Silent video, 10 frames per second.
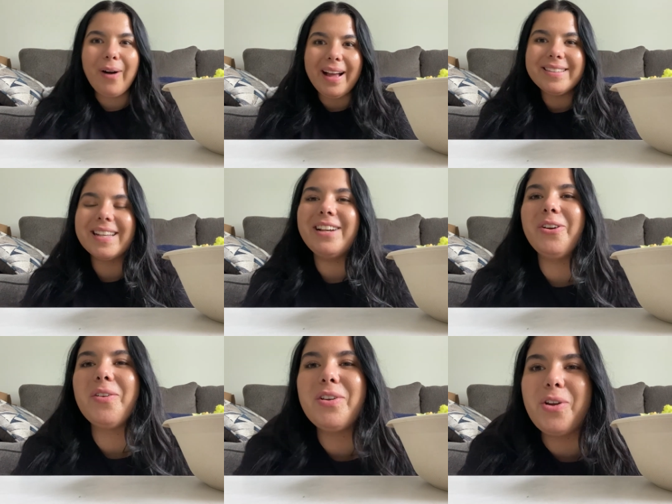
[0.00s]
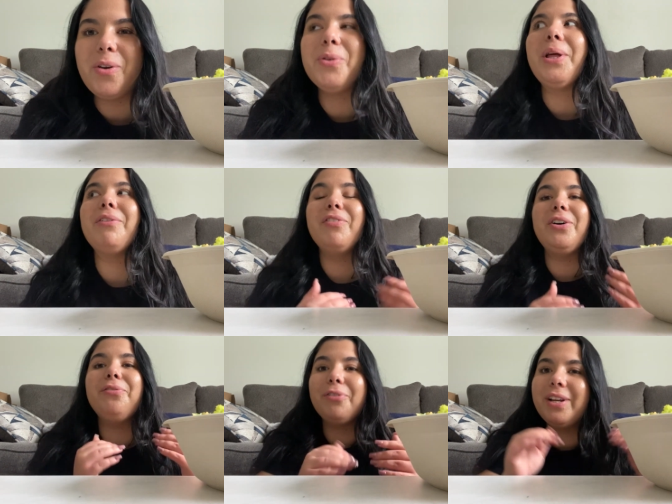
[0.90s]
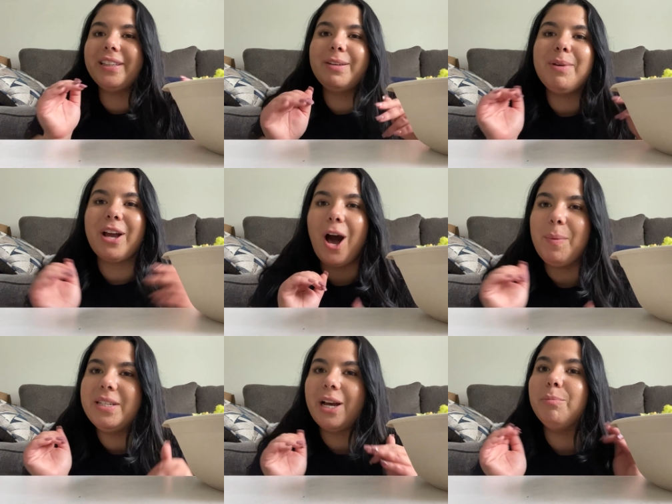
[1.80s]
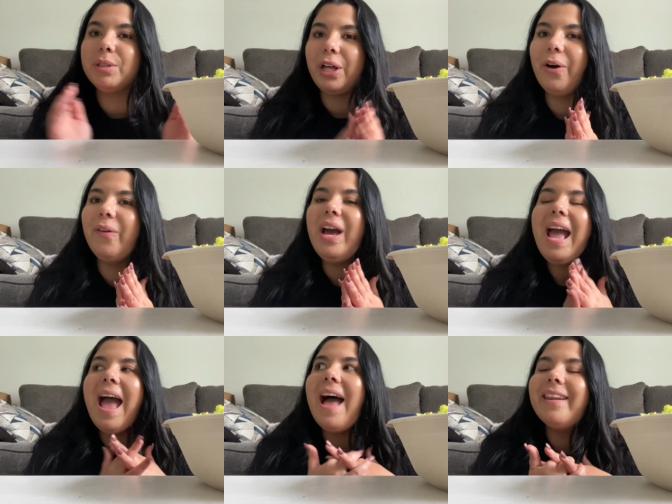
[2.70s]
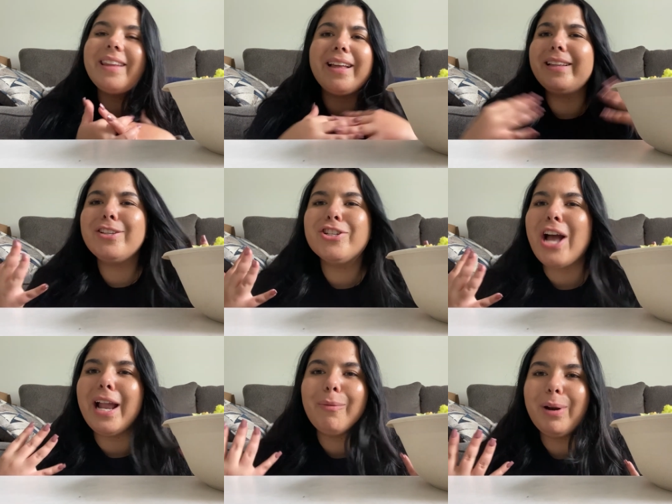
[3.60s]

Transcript: What? And I don't even know you. Like feel free to leave me a comment down below and like let's chat.